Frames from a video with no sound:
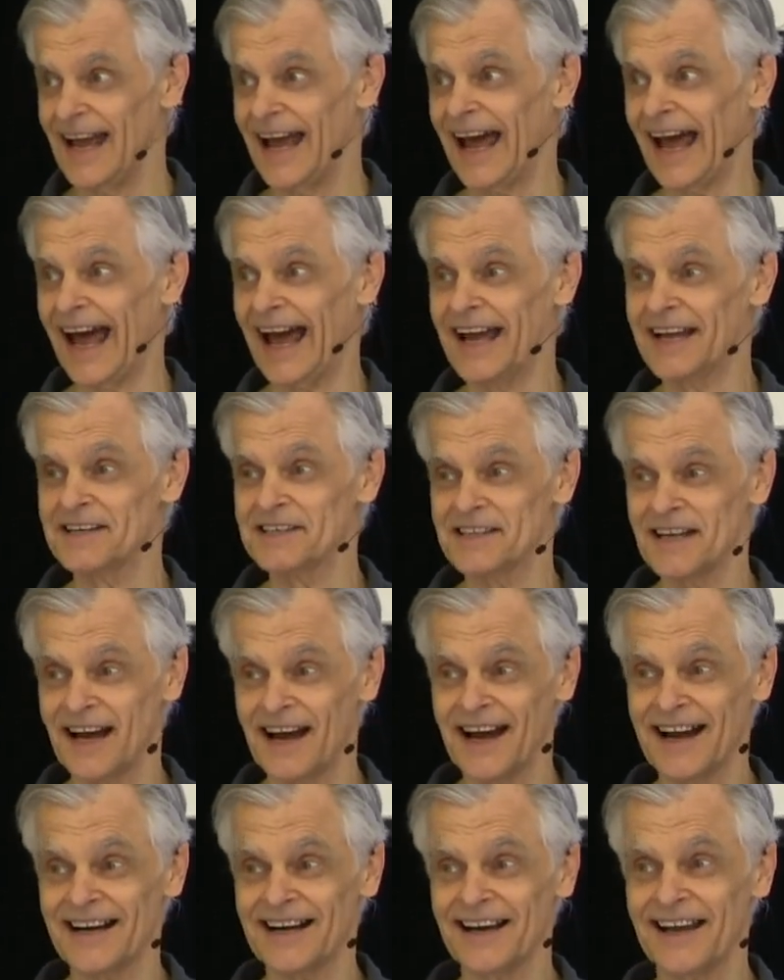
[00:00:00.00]
and
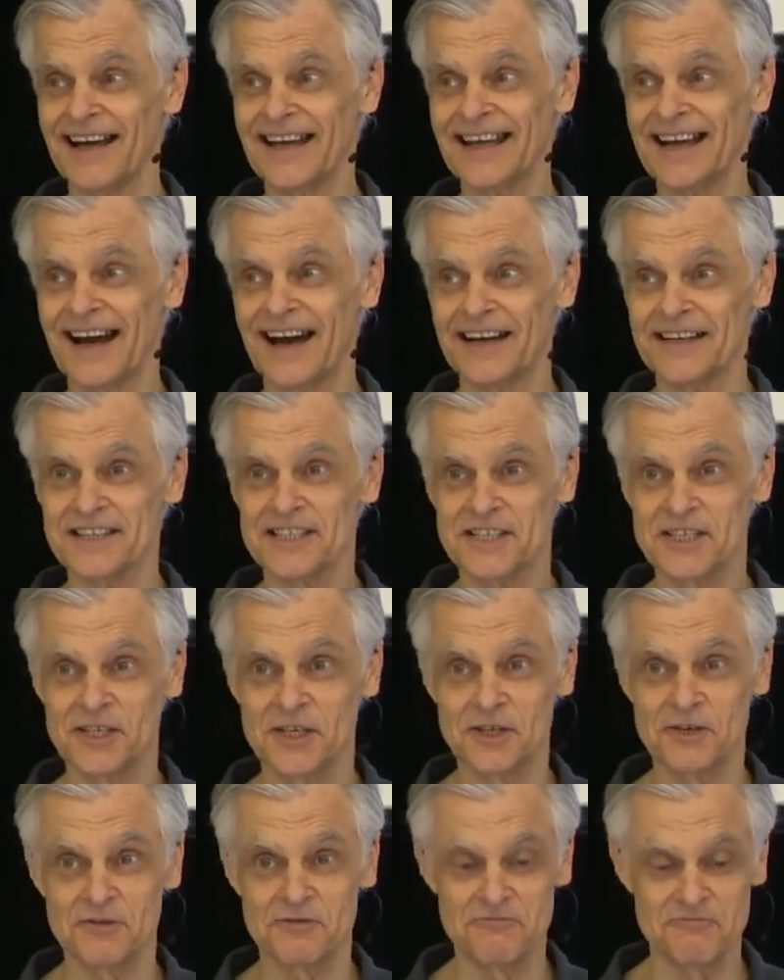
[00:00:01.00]
I'd like us
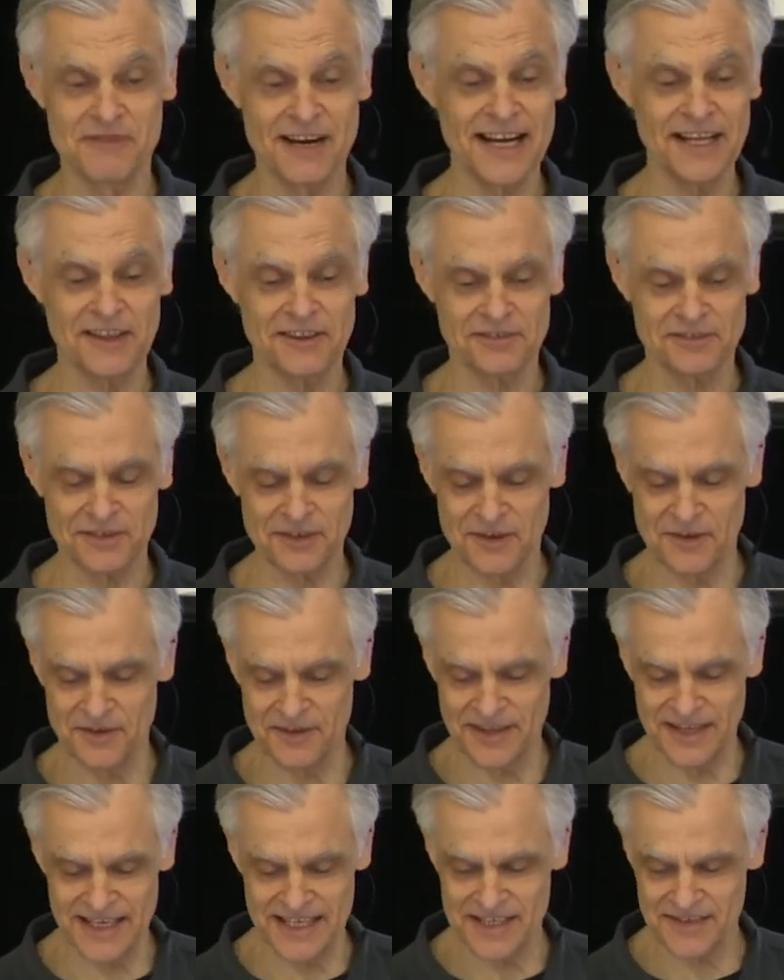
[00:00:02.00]
to read through
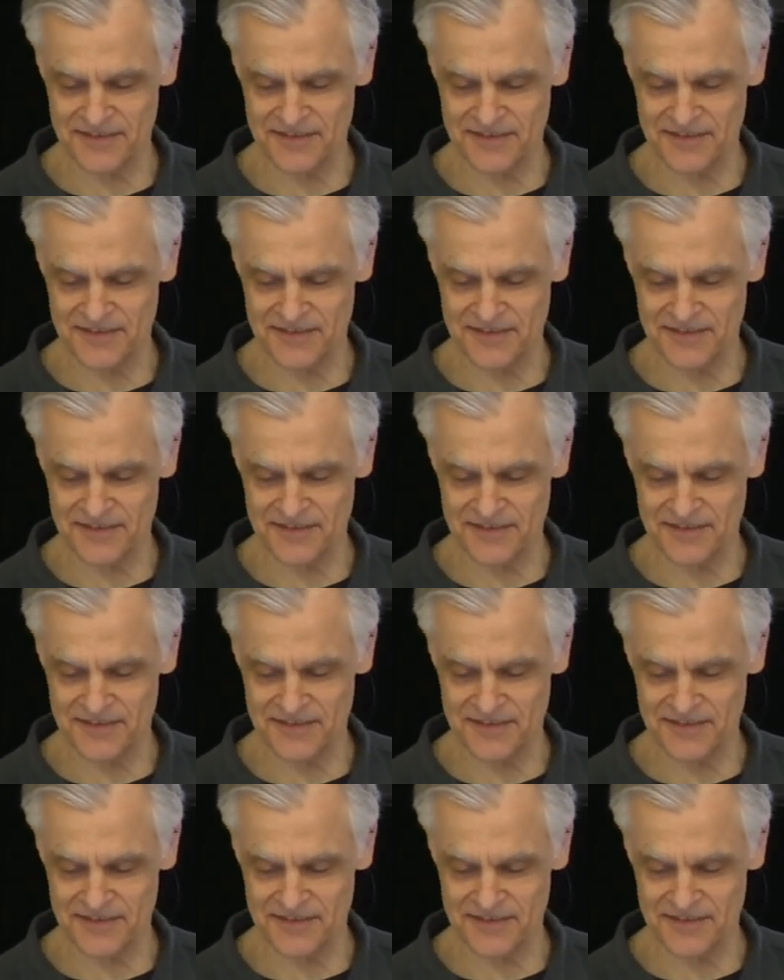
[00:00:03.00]
these